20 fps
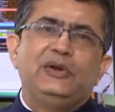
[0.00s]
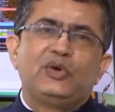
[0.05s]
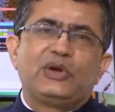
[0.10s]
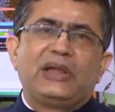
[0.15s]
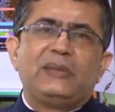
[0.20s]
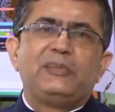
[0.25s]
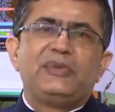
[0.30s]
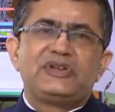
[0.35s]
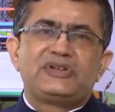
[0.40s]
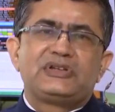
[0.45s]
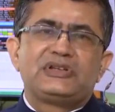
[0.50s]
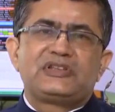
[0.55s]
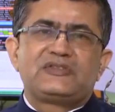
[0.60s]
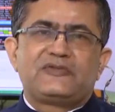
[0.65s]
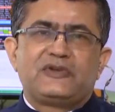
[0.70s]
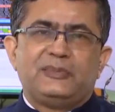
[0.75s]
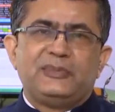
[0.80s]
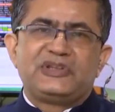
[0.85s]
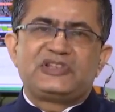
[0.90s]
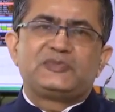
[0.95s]
It may look
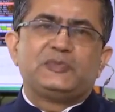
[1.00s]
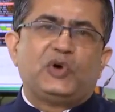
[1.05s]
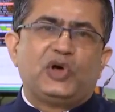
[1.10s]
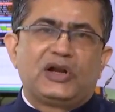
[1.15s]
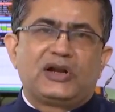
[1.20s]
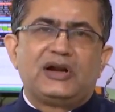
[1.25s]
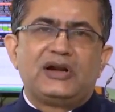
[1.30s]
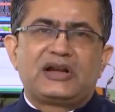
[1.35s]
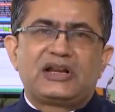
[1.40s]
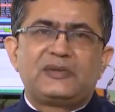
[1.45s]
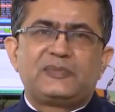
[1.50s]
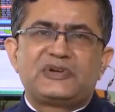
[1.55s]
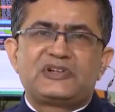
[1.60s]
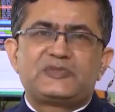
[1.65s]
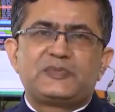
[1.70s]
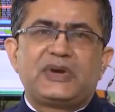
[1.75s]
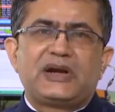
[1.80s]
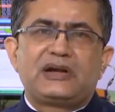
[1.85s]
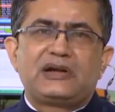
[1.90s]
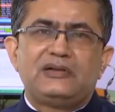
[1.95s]
ambitious from a small country
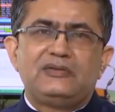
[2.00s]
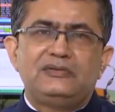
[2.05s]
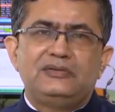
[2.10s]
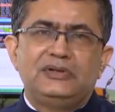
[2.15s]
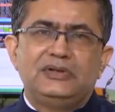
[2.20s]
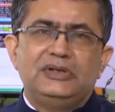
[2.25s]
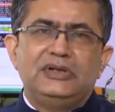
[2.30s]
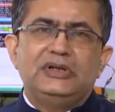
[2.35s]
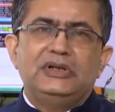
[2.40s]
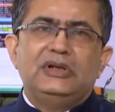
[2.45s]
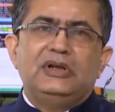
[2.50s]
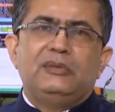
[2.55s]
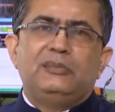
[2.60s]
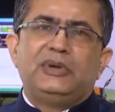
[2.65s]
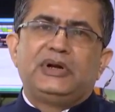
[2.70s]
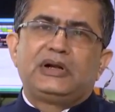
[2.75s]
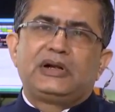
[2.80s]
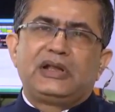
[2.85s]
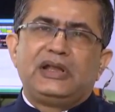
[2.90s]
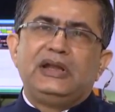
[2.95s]
perspective,
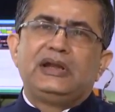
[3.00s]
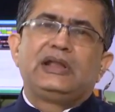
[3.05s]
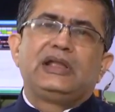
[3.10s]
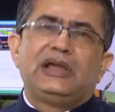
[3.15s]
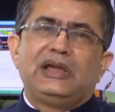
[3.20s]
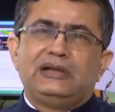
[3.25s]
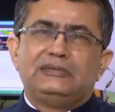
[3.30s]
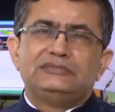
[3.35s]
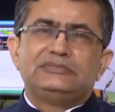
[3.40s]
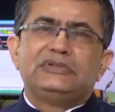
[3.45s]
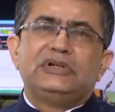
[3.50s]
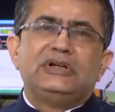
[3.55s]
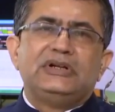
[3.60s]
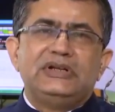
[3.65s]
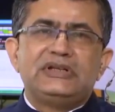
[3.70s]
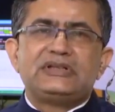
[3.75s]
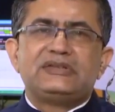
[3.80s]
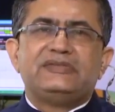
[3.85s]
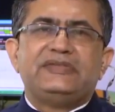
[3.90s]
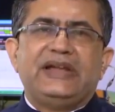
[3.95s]
but India
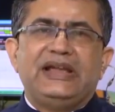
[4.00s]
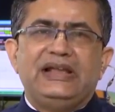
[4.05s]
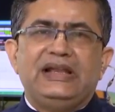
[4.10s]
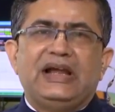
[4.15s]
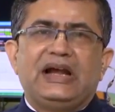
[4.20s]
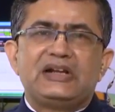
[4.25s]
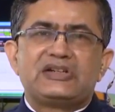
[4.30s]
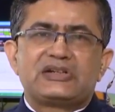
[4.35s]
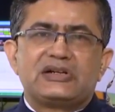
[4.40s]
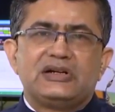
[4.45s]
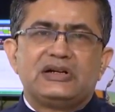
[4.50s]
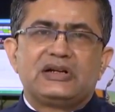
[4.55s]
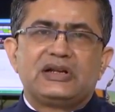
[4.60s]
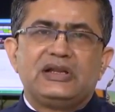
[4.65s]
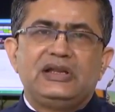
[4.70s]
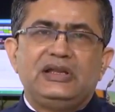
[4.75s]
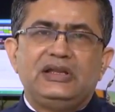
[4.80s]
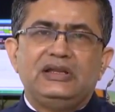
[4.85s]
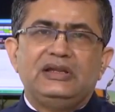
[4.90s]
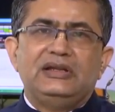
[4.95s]
is a very large
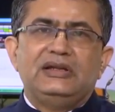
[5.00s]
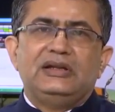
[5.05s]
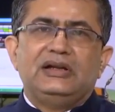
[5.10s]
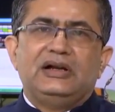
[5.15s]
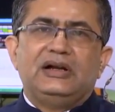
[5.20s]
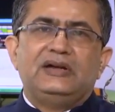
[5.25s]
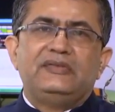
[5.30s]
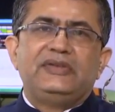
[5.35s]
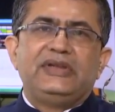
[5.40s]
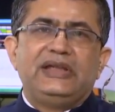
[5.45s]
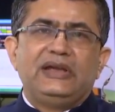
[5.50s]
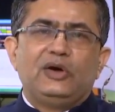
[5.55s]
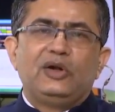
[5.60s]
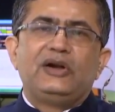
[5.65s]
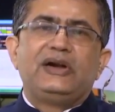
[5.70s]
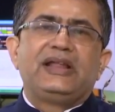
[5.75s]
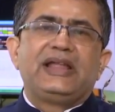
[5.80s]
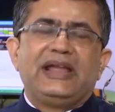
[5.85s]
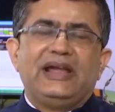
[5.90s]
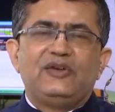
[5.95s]
country. We
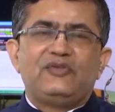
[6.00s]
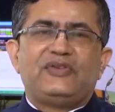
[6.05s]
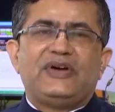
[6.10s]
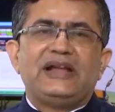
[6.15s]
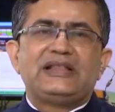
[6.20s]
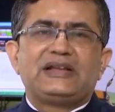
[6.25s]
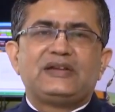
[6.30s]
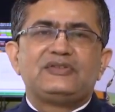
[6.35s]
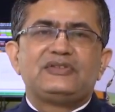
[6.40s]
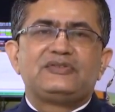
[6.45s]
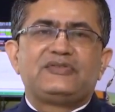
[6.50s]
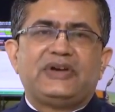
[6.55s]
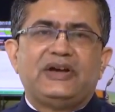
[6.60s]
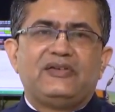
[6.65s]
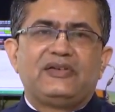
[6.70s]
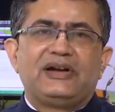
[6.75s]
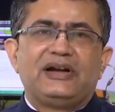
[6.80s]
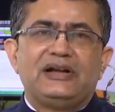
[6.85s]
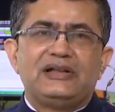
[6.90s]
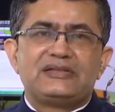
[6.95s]
already have
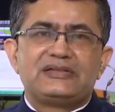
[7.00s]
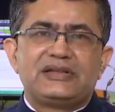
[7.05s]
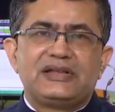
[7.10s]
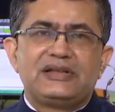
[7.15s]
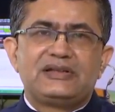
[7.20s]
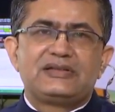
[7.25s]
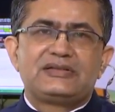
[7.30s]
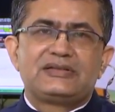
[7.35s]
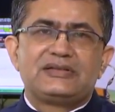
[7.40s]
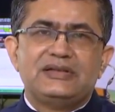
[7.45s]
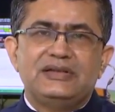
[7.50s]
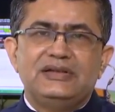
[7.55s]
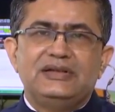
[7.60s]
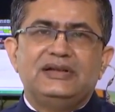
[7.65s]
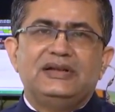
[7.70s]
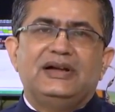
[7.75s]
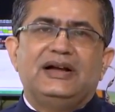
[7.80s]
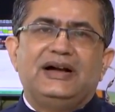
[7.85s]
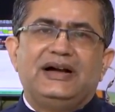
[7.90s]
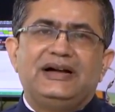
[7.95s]
5,500 listings.
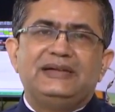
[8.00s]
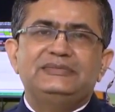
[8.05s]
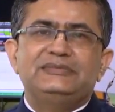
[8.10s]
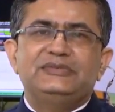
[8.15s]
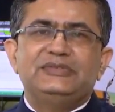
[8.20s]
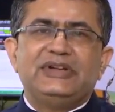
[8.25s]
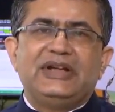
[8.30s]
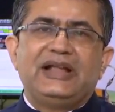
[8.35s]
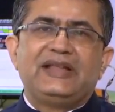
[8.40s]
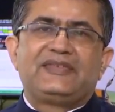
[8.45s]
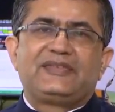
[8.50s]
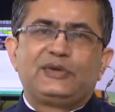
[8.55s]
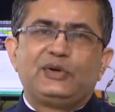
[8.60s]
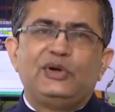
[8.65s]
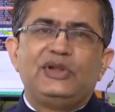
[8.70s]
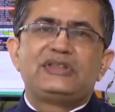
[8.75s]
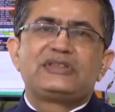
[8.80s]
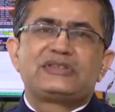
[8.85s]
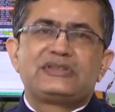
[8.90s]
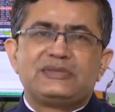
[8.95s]
And
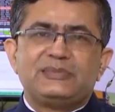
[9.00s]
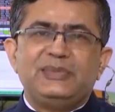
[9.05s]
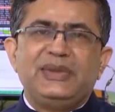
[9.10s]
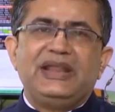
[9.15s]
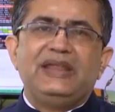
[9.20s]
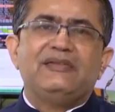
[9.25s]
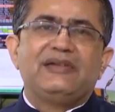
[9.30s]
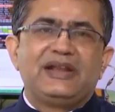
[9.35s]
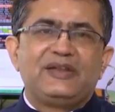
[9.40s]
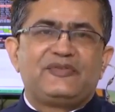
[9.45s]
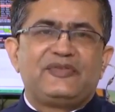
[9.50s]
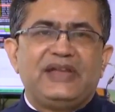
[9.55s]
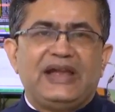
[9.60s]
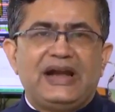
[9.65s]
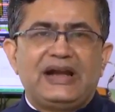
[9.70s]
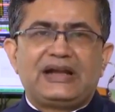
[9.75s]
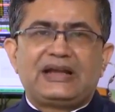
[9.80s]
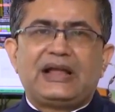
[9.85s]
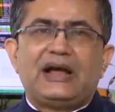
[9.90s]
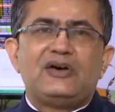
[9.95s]
so it's, I mean, even if
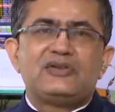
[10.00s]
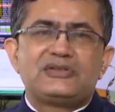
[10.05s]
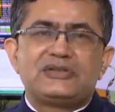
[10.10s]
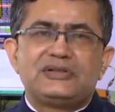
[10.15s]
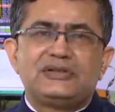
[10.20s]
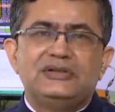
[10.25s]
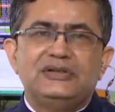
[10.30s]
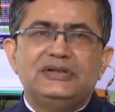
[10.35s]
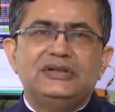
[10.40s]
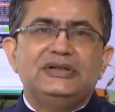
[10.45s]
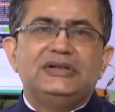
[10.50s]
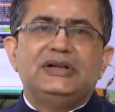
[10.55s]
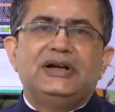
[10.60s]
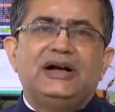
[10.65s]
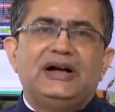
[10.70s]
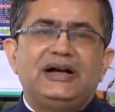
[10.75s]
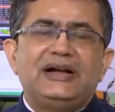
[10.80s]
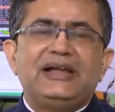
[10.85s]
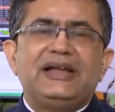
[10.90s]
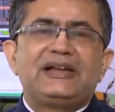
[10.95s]
we add 1,000,
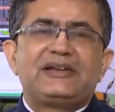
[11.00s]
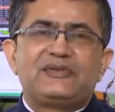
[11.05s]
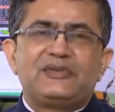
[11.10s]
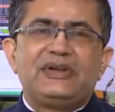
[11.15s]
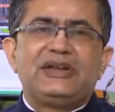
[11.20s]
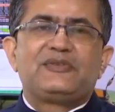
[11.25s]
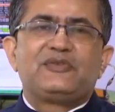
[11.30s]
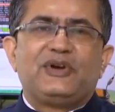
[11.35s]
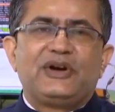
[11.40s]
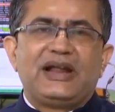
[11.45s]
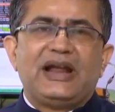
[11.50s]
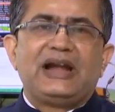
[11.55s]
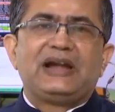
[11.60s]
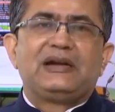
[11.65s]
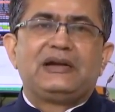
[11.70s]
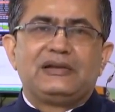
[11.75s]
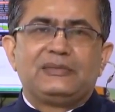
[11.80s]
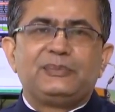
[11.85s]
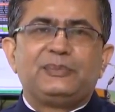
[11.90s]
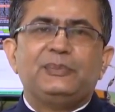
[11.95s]
it won't
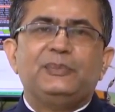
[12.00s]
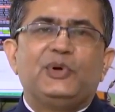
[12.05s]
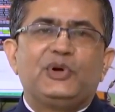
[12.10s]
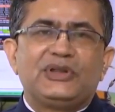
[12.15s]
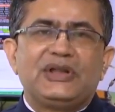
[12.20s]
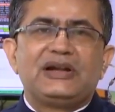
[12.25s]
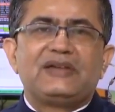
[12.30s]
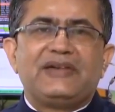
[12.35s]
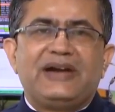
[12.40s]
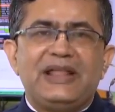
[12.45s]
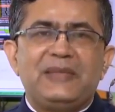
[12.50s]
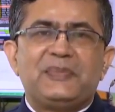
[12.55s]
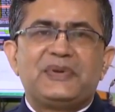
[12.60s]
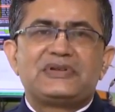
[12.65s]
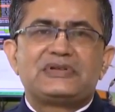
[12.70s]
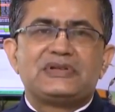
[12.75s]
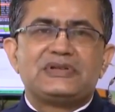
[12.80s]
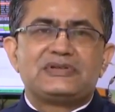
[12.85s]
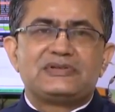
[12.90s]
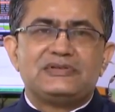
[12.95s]
add more than
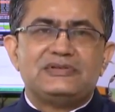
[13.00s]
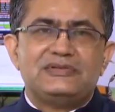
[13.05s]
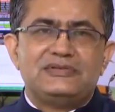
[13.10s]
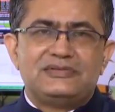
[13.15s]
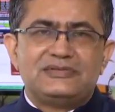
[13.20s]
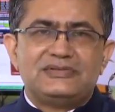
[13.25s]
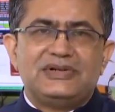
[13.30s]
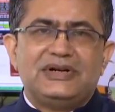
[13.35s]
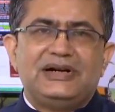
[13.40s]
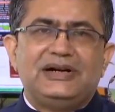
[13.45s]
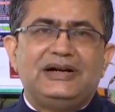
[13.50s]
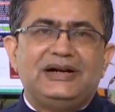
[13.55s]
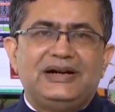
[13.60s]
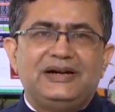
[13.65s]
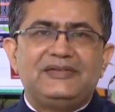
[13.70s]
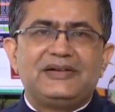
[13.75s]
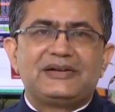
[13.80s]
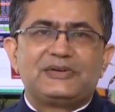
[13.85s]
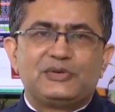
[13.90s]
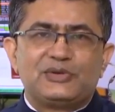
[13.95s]
20% to
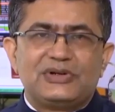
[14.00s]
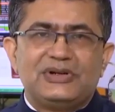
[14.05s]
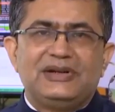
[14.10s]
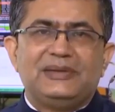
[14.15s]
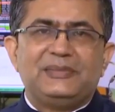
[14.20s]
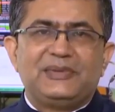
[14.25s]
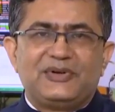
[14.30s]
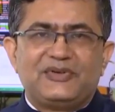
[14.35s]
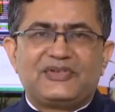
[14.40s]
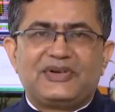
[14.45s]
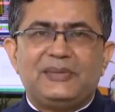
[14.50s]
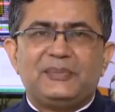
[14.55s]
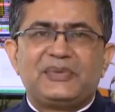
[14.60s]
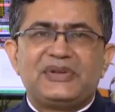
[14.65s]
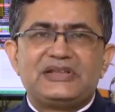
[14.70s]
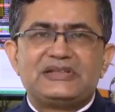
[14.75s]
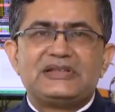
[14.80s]
our total number of